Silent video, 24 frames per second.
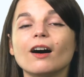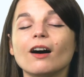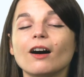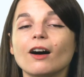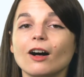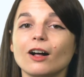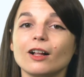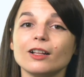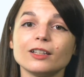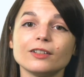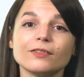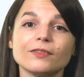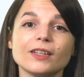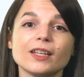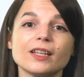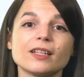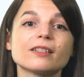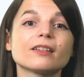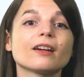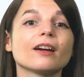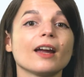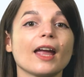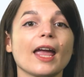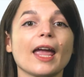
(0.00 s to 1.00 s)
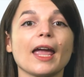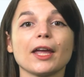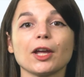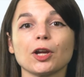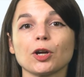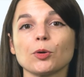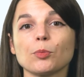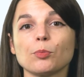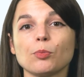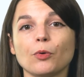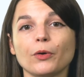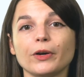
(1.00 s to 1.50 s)
All of these are
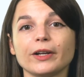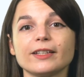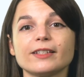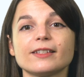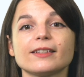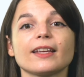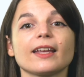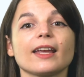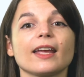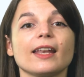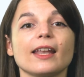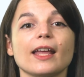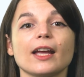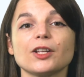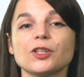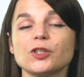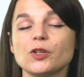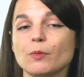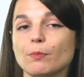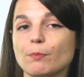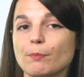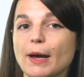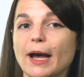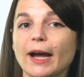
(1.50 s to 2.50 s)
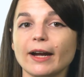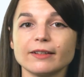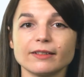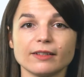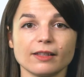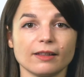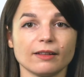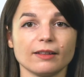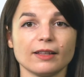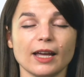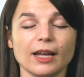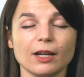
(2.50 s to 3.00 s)
anchor points that connect you back to
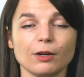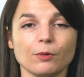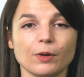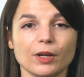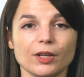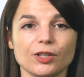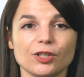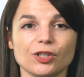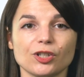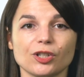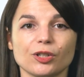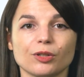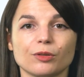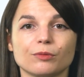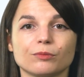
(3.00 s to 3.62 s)
the language.